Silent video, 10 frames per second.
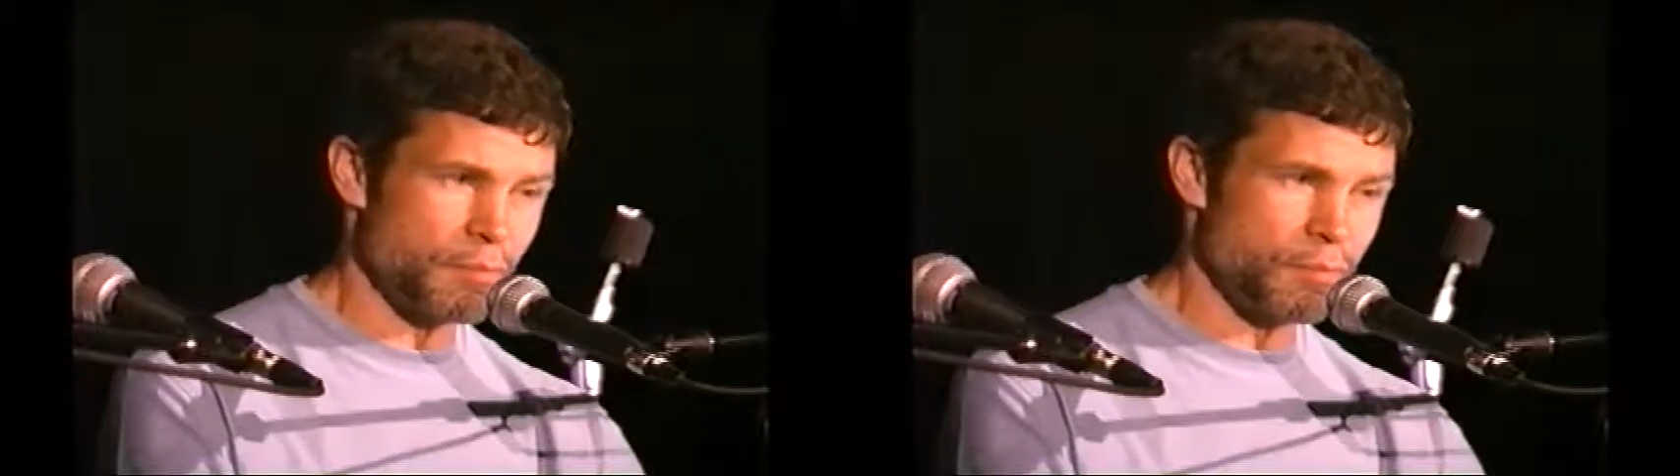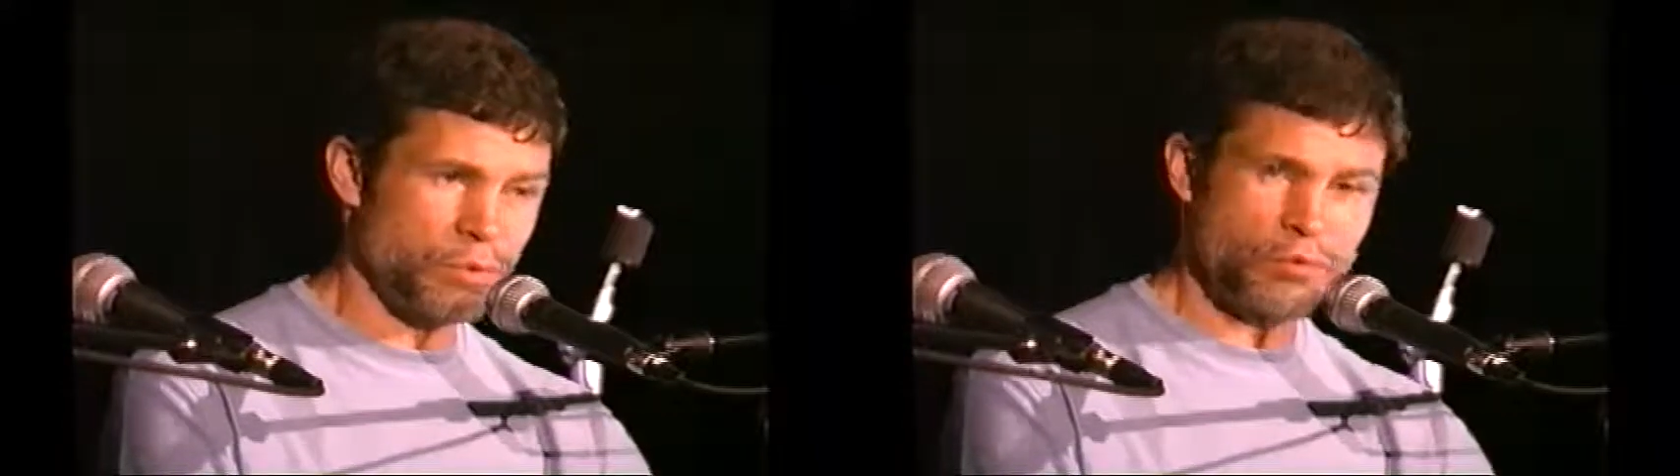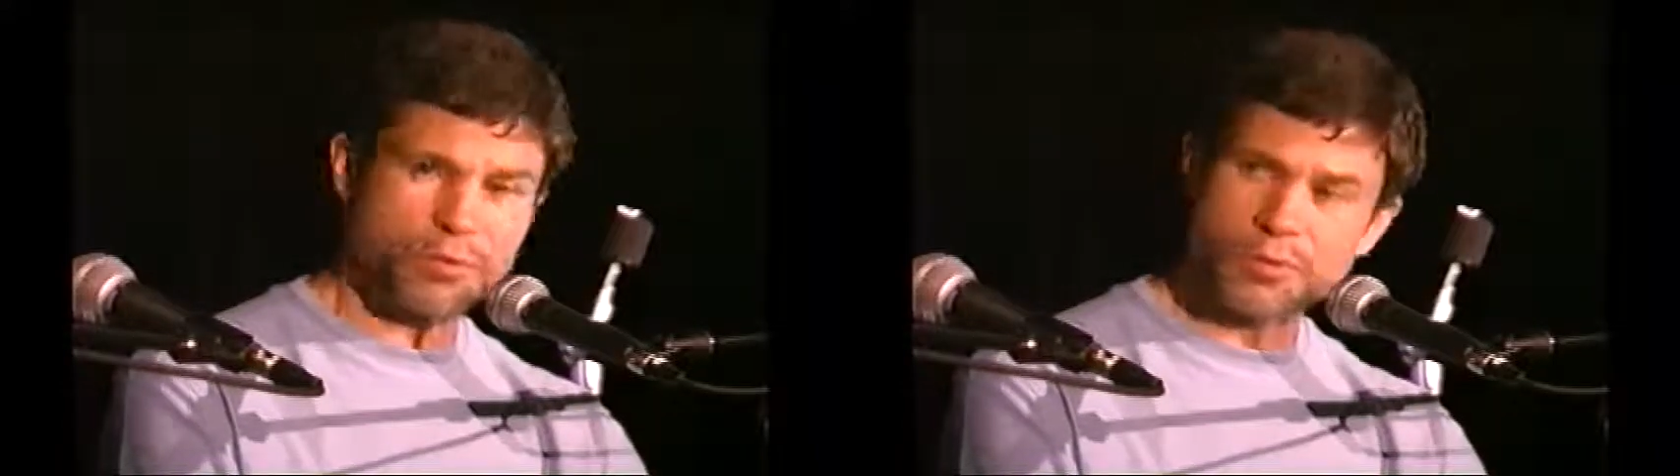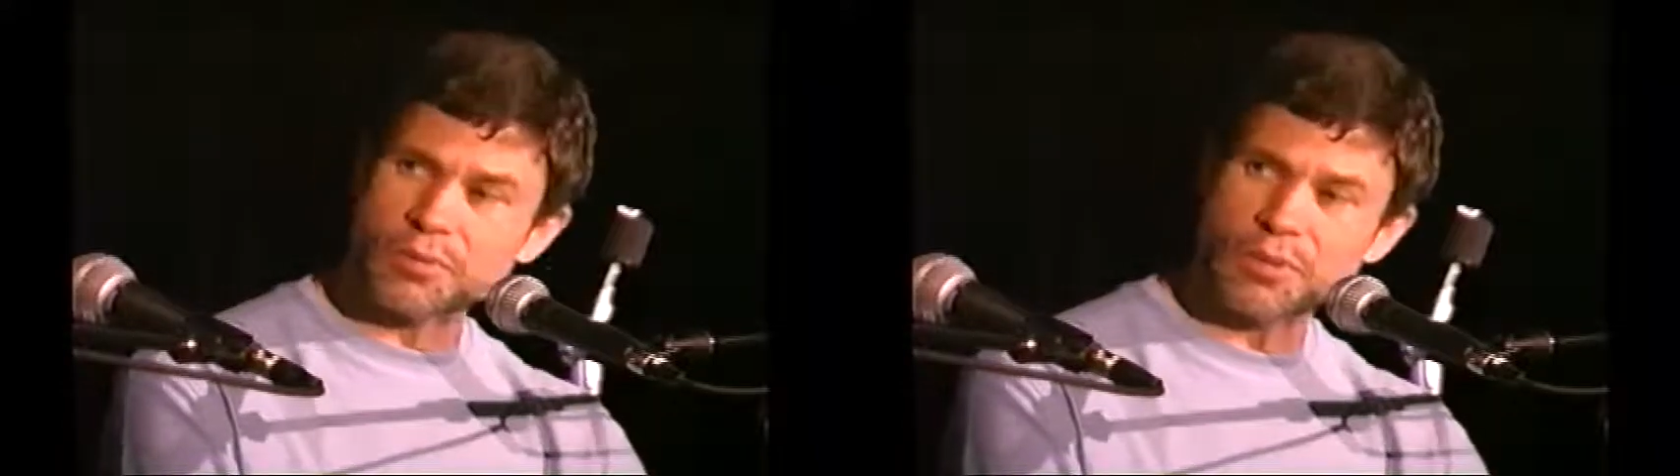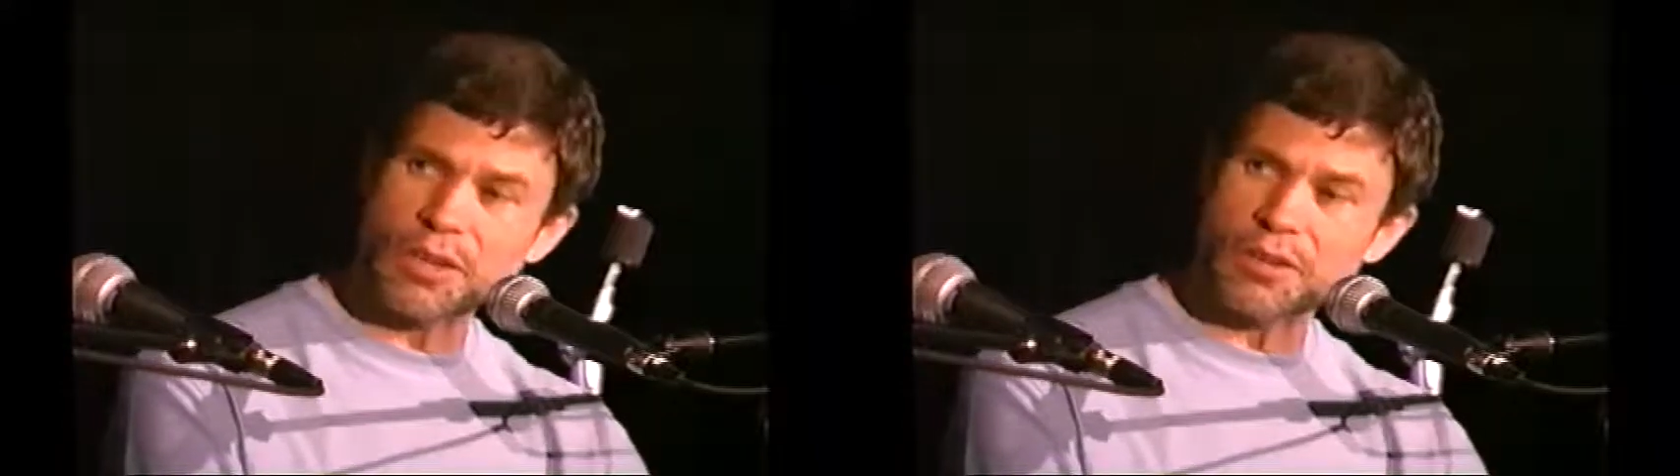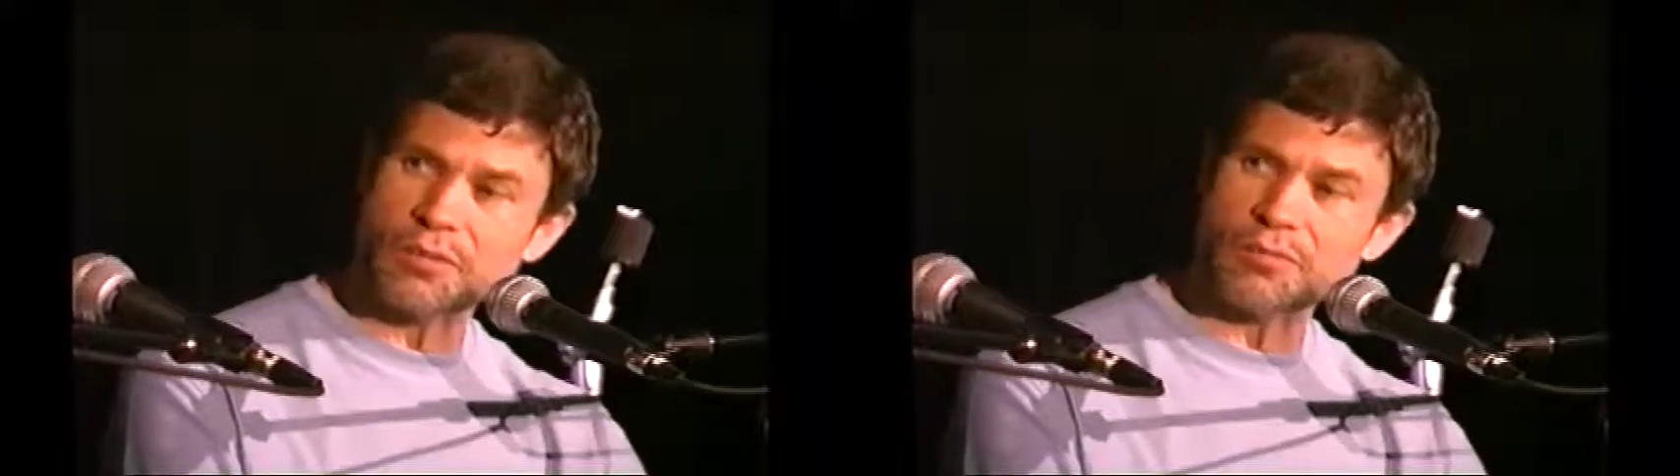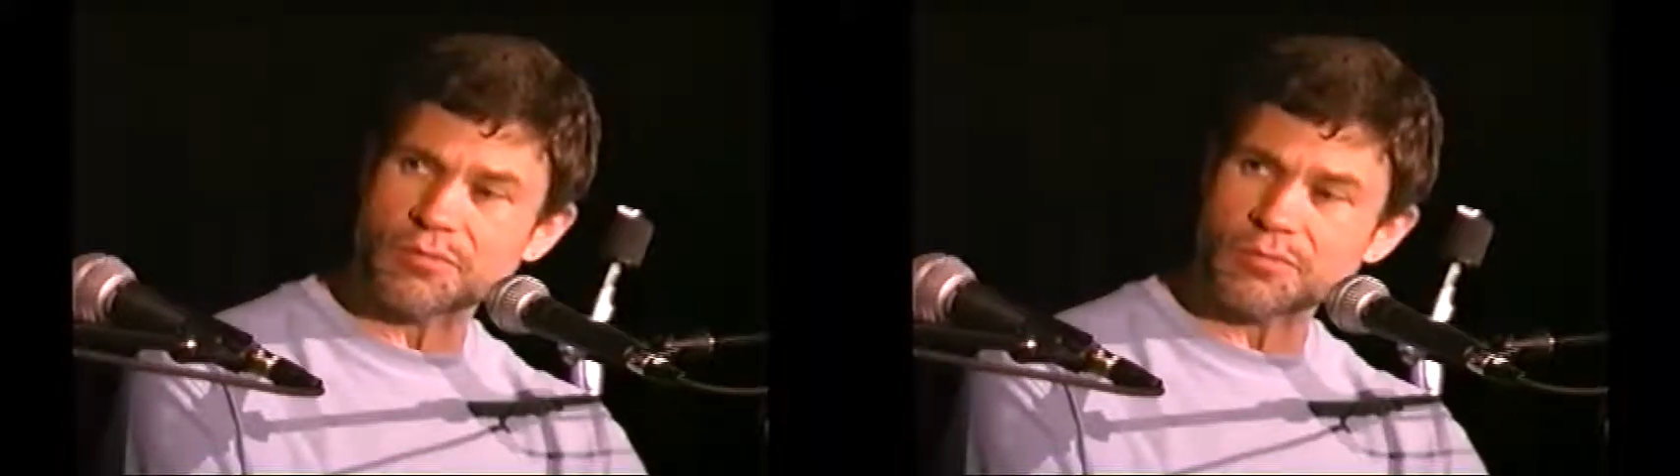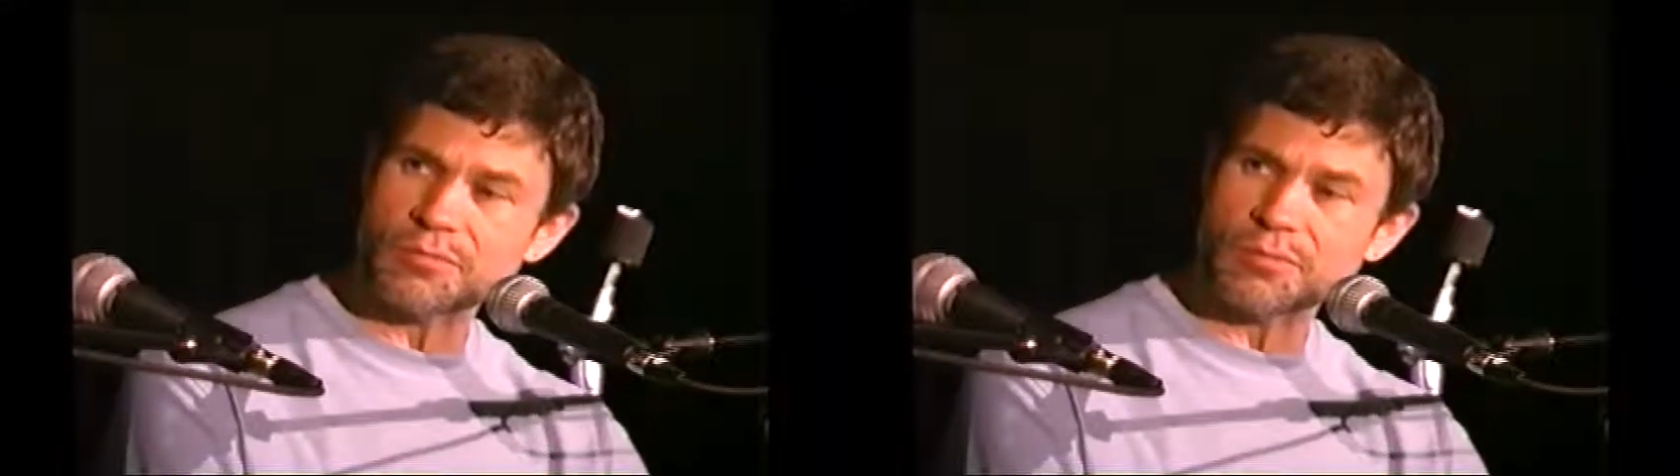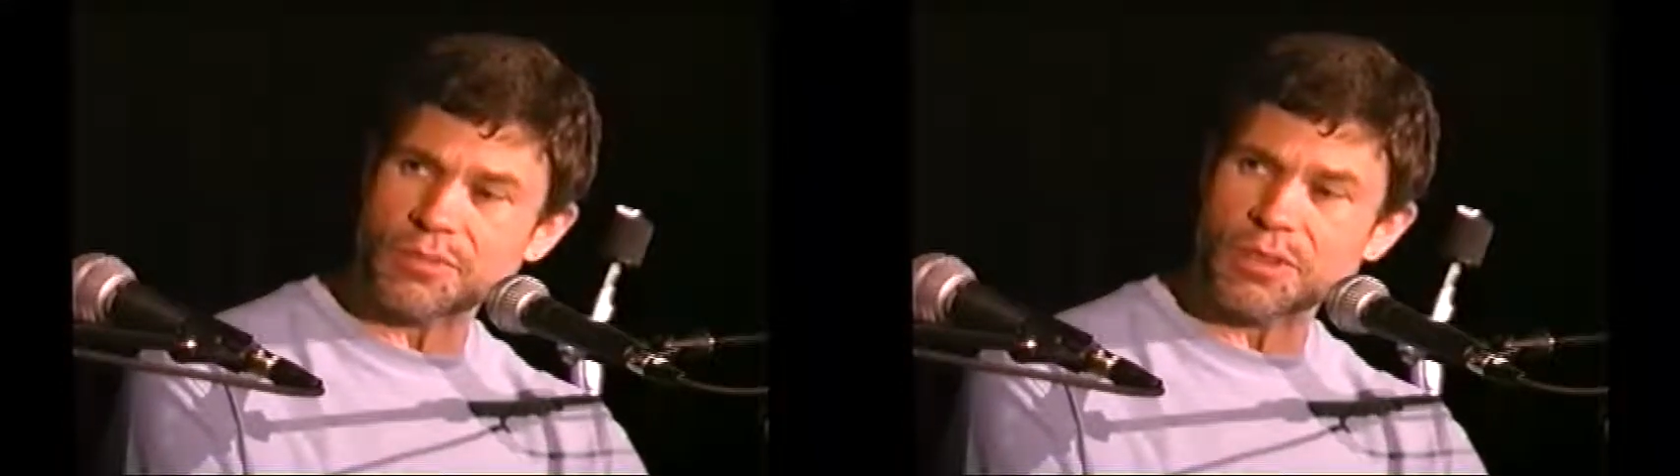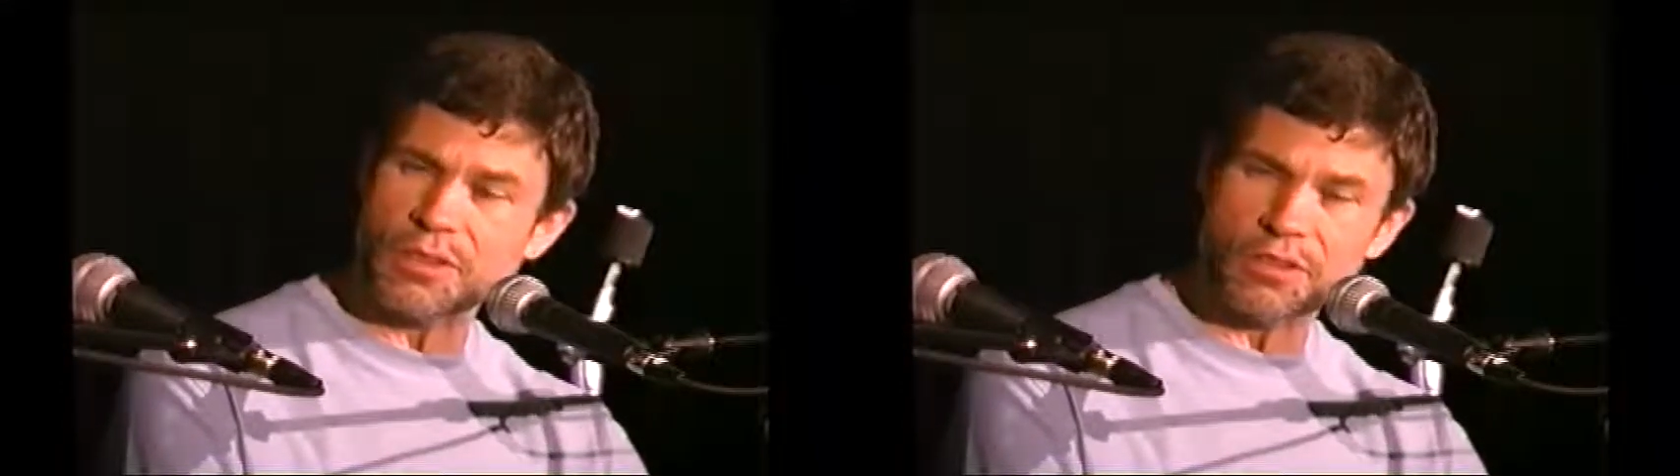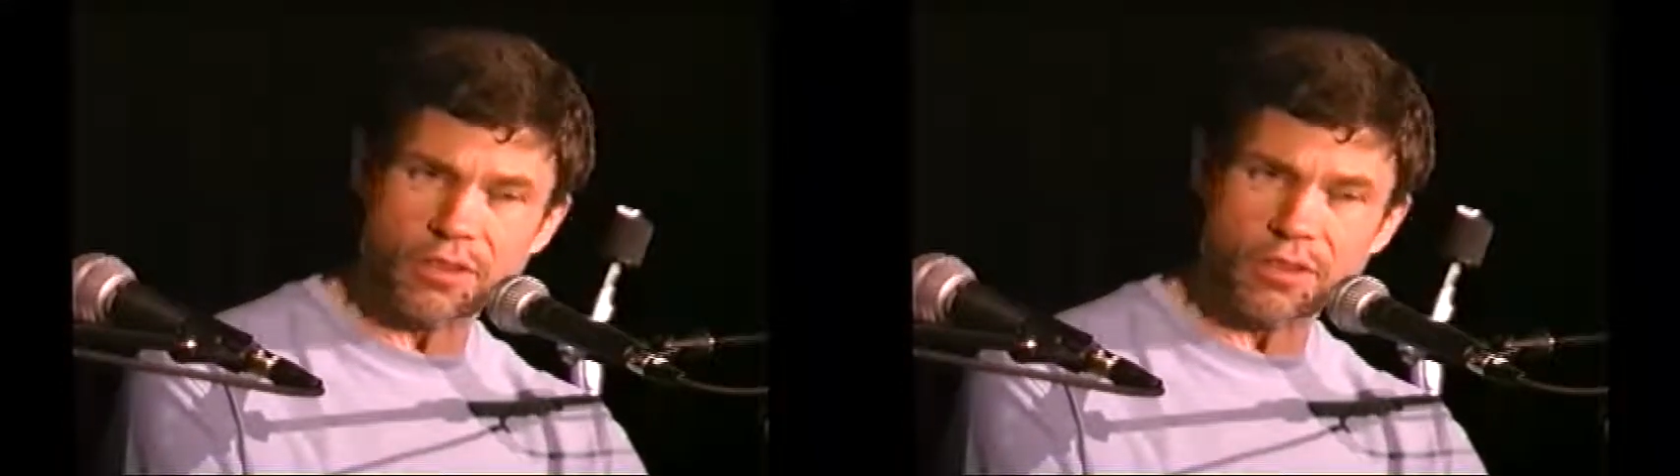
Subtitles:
beautiful creative gigs,